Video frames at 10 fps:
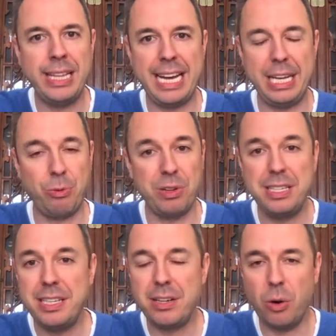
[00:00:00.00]
that he really
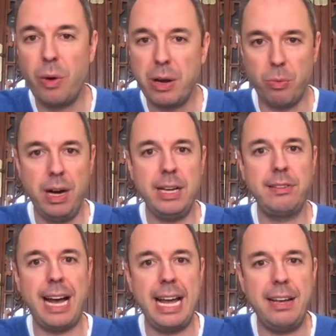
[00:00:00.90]
didn't know what it
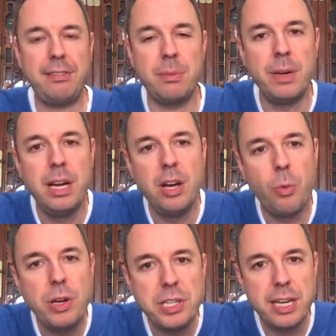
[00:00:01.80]
was, I asked him,
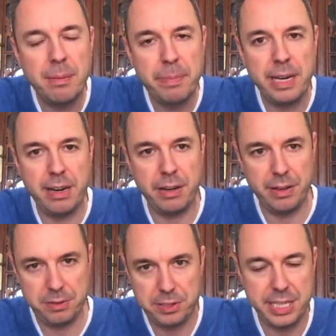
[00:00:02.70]
which company are you
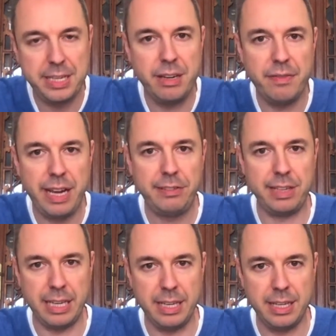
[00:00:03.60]
interested in
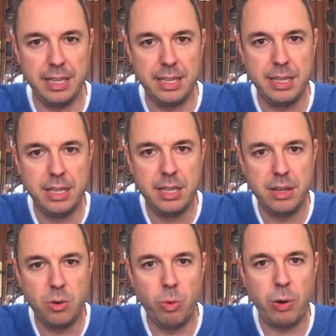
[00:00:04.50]
investing in?
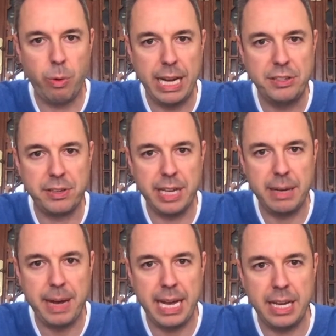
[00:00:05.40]
What rates are they
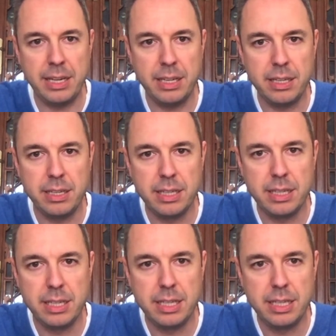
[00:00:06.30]
paying?
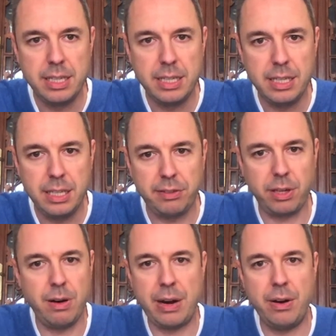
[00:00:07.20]
He's like,
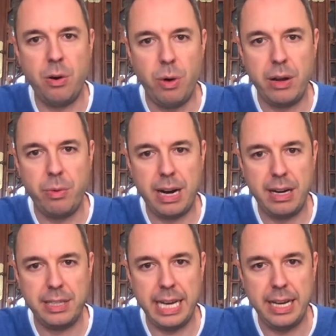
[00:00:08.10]
oh, I don't know. What
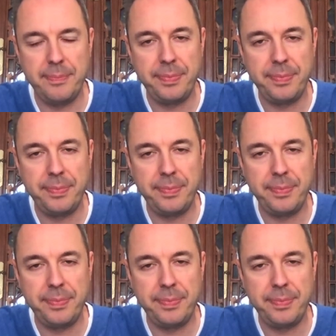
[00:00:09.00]
are they?